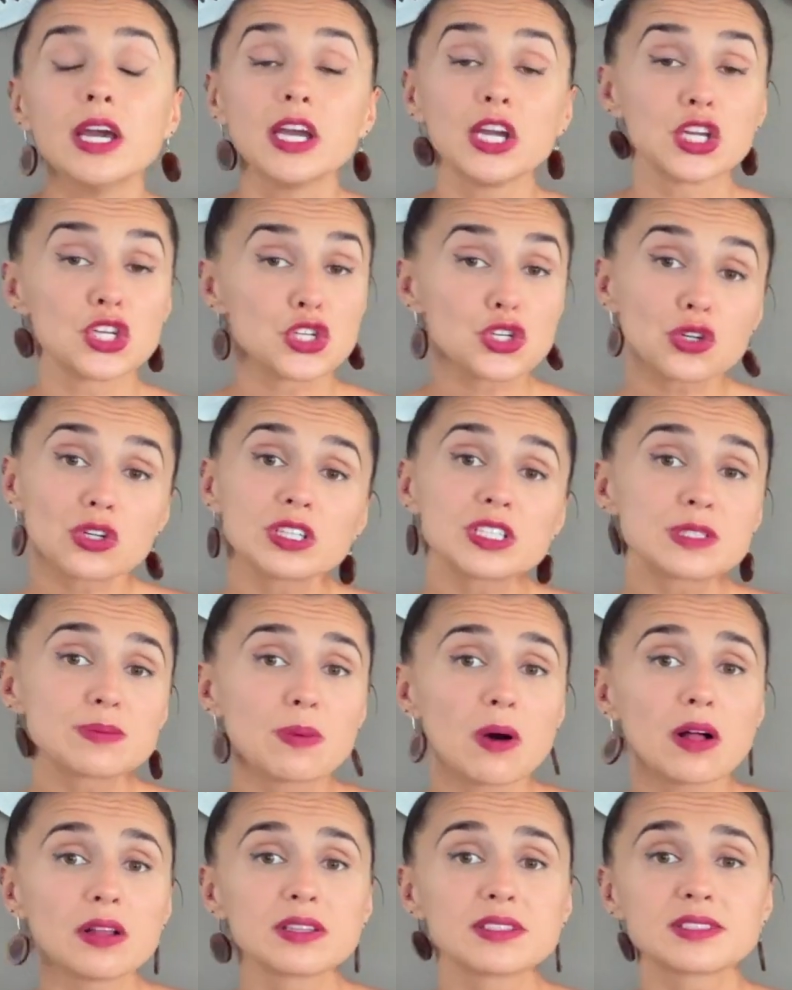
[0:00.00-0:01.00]
insurance
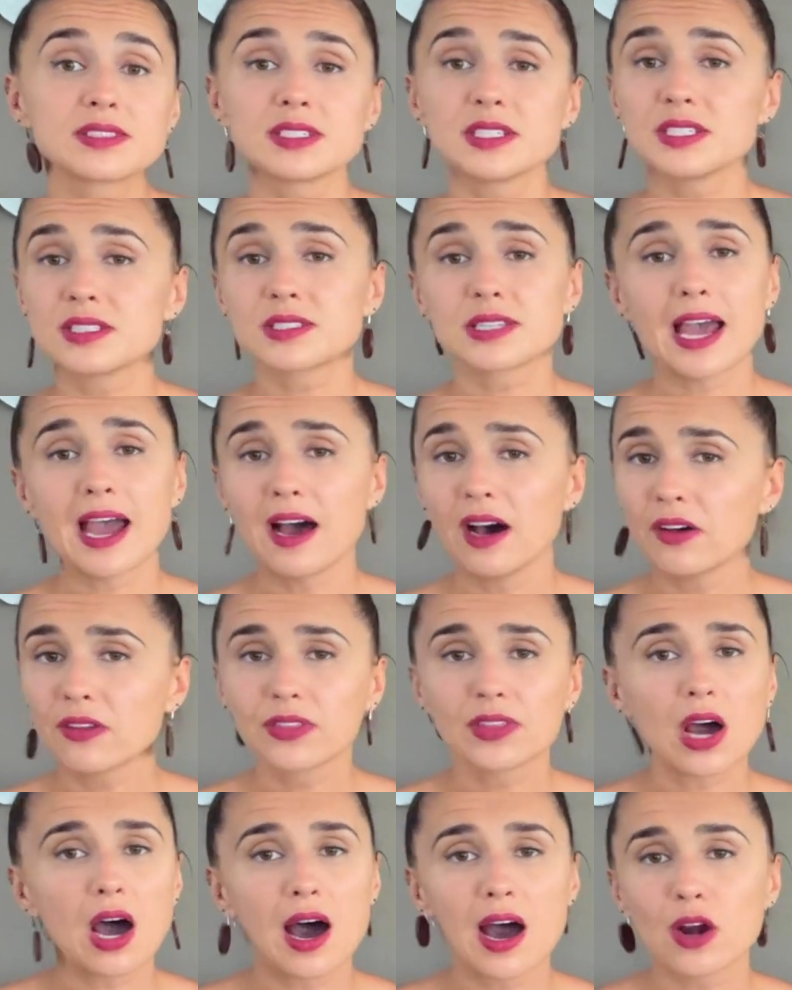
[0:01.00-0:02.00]
policies,
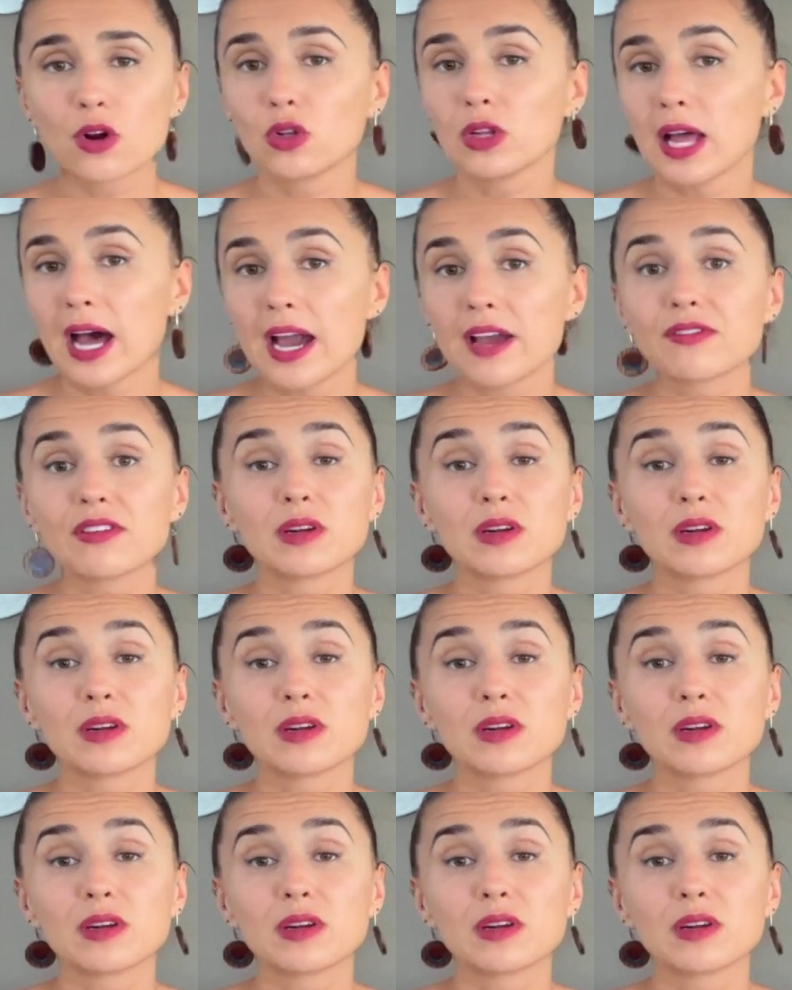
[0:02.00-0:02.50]
health, auto, life,